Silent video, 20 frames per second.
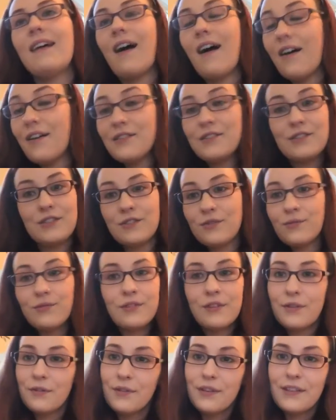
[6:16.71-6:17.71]
are just
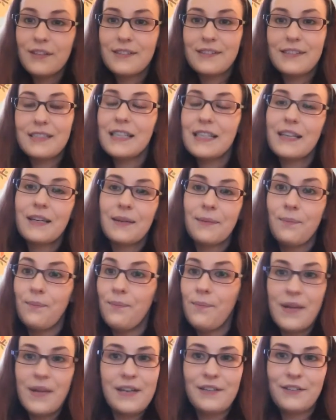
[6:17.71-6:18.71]
really realistic
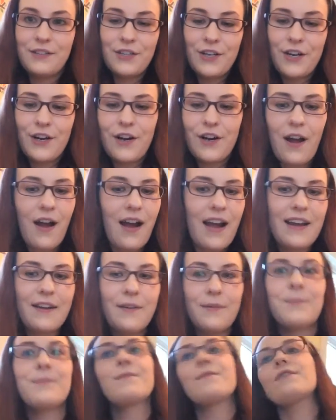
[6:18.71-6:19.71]
miniature
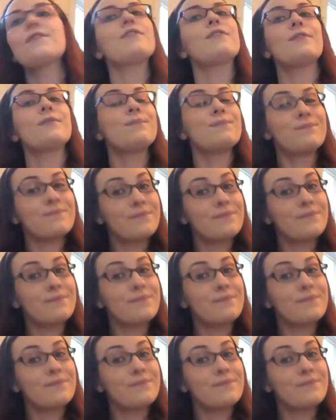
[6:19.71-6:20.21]
items